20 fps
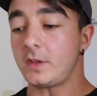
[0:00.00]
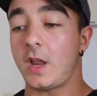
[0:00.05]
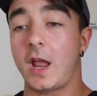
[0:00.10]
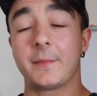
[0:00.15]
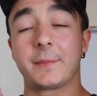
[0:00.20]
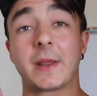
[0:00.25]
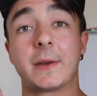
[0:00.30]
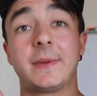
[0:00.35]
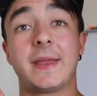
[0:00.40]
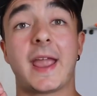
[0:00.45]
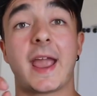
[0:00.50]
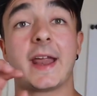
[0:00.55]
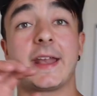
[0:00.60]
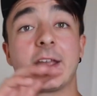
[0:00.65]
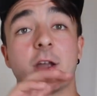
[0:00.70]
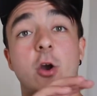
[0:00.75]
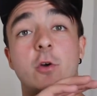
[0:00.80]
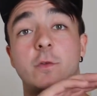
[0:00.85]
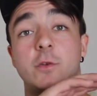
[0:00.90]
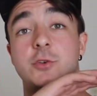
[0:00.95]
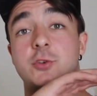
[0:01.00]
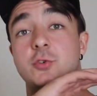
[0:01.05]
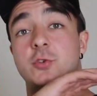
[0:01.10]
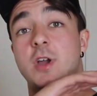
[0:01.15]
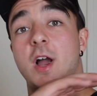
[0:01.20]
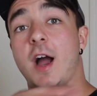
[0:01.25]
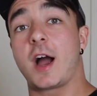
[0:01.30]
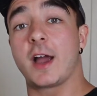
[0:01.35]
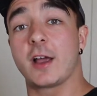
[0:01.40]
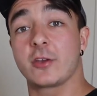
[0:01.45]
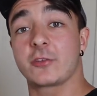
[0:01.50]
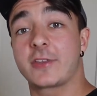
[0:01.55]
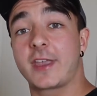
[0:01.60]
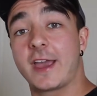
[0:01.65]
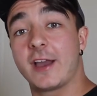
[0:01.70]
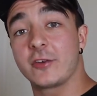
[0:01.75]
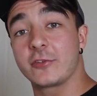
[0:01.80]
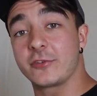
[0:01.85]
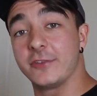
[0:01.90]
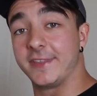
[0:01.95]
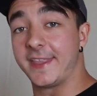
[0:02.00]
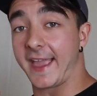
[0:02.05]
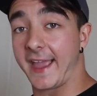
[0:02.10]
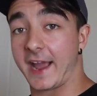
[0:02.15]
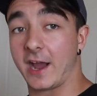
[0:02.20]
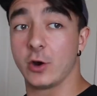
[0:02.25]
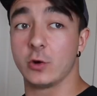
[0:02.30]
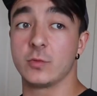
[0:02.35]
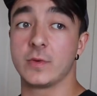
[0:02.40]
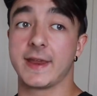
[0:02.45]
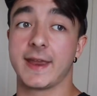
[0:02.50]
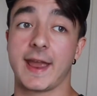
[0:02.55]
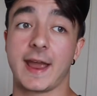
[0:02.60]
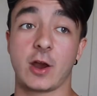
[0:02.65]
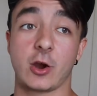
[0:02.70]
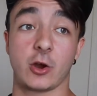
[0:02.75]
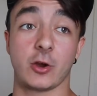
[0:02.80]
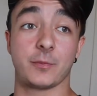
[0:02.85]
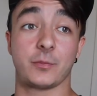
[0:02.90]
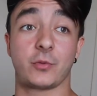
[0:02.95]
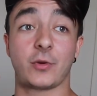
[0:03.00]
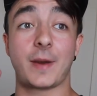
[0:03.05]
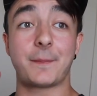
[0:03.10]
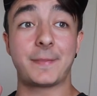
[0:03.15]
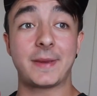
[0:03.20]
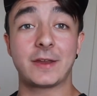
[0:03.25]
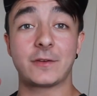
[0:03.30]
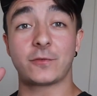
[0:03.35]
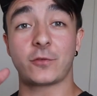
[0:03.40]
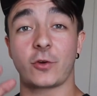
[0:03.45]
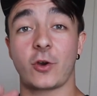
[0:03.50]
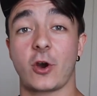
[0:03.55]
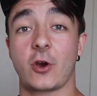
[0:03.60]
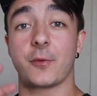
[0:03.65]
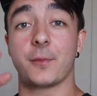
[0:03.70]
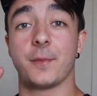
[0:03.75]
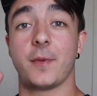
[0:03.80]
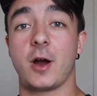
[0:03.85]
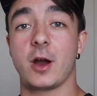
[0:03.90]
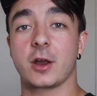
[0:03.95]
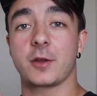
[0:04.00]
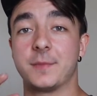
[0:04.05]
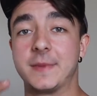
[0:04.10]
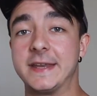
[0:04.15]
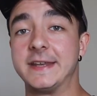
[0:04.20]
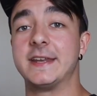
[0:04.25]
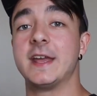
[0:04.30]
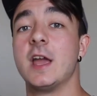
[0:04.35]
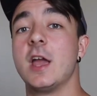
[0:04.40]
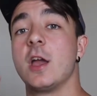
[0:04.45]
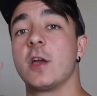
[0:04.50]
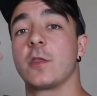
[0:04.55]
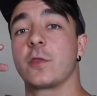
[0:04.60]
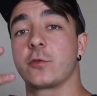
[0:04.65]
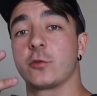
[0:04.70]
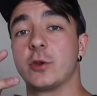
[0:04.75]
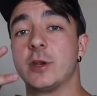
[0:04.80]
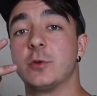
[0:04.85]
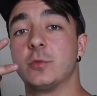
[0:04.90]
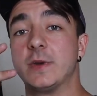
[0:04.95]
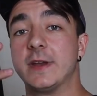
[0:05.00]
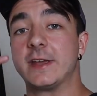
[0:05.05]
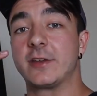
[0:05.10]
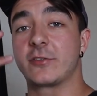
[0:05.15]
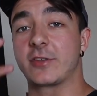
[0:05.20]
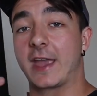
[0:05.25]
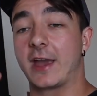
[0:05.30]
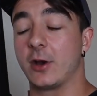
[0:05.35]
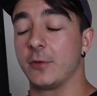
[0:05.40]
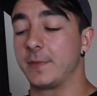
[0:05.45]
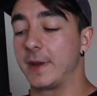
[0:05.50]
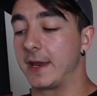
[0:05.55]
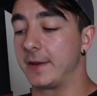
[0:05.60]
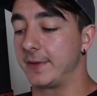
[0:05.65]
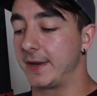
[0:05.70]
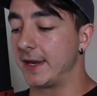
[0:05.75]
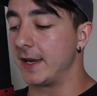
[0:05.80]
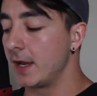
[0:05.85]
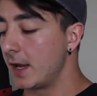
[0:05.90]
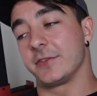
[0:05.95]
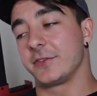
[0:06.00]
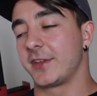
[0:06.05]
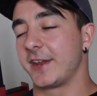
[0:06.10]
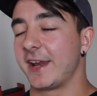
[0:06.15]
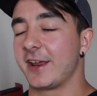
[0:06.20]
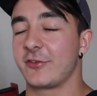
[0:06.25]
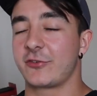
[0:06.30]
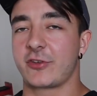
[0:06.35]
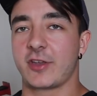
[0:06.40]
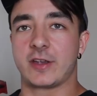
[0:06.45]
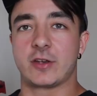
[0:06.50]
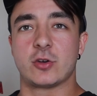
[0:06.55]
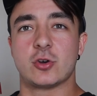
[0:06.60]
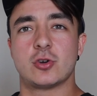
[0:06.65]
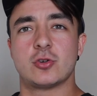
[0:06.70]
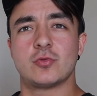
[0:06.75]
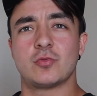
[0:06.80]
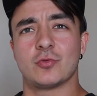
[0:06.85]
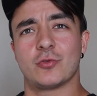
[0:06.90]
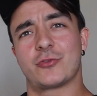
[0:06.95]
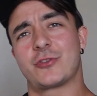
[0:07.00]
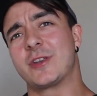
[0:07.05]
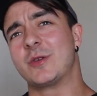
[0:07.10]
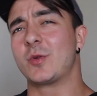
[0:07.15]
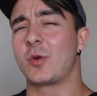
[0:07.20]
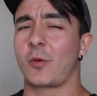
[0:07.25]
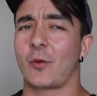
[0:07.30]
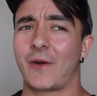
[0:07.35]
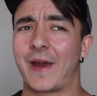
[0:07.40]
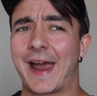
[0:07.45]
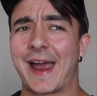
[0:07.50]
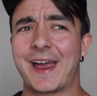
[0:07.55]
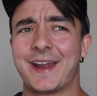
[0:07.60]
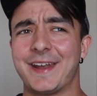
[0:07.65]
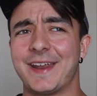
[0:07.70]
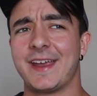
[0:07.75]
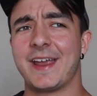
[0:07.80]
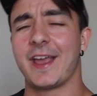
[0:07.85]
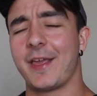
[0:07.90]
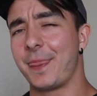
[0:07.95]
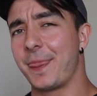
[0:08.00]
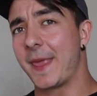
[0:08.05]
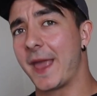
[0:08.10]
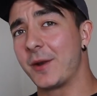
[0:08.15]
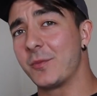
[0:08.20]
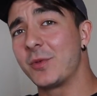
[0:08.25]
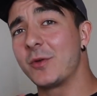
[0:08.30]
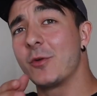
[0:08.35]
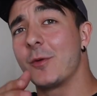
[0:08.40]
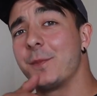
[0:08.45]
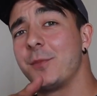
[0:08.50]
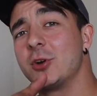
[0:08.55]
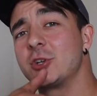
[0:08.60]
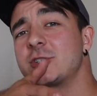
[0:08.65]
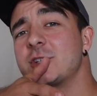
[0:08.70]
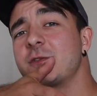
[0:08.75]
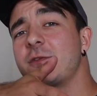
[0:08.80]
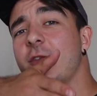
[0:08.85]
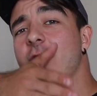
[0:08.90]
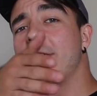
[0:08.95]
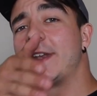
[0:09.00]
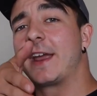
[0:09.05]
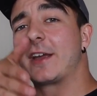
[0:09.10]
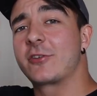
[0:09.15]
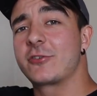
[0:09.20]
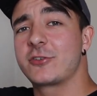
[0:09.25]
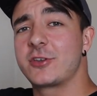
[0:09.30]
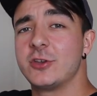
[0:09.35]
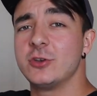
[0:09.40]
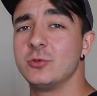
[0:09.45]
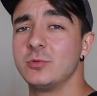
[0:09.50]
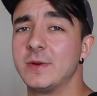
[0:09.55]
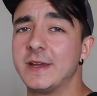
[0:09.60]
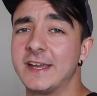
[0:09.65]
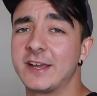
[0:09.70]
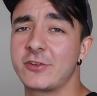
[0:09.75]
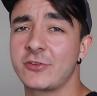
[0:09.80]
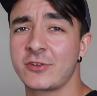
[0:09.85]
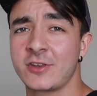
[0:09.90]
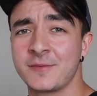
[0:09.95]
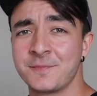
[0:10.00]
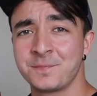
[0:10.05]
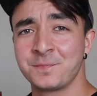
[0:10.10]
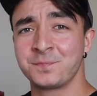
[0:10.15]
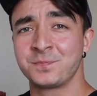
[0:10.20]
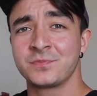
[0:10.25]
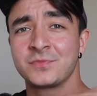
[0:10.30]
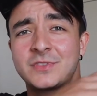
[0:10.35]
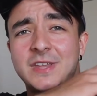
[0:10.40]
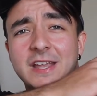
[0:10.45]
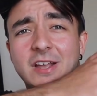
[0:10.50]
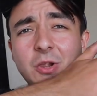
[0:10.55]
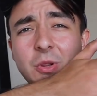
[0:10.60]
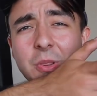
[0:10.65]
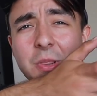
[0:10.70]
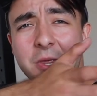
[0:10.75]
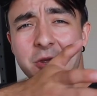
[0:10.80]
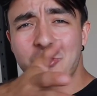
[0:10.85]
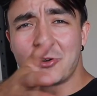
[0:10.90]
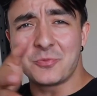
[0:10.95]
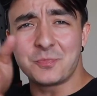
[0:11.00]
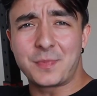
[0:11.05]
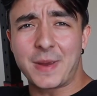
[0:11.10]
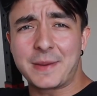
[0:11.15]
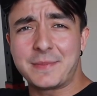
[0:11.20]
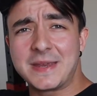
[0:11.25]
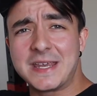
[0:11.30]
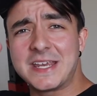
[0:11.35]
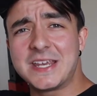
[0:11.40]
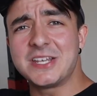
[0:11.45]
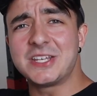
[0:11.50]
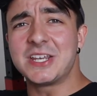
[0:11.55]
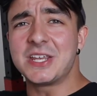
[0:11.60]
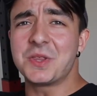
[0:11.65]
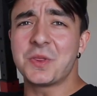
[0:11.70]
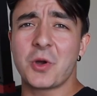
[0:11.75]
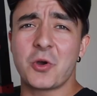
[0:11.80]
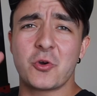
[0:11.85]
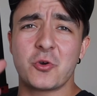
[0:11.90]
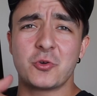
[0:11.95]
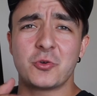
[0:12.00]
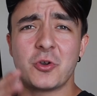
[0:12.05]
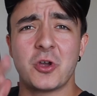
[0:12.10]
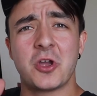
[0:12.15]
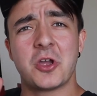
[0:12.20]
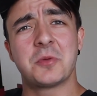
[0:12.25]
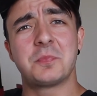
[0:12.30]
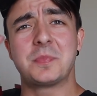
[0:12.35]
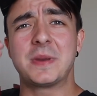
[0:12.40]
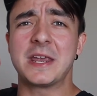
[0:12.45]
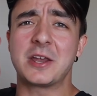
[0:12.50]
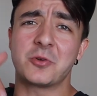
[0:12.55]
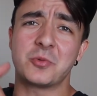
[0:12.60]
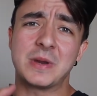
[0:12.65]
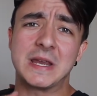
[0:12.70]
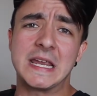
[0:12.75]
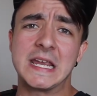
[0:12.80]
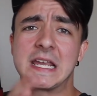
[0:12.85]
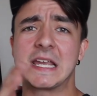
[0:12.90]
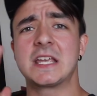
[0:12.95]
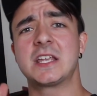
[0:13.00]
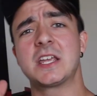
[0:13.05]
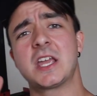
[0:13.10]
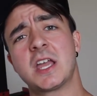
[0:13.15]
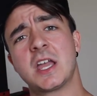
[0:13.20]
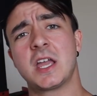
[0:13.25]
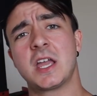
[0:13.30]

I'm gonna be heading over to Kyle's house now. We are prepping for our mock meet, 3 weeks out, baby. Today's single, we'll see where we're at, and then we will push it for the next 2 weeks, take a little baby deload, peak week,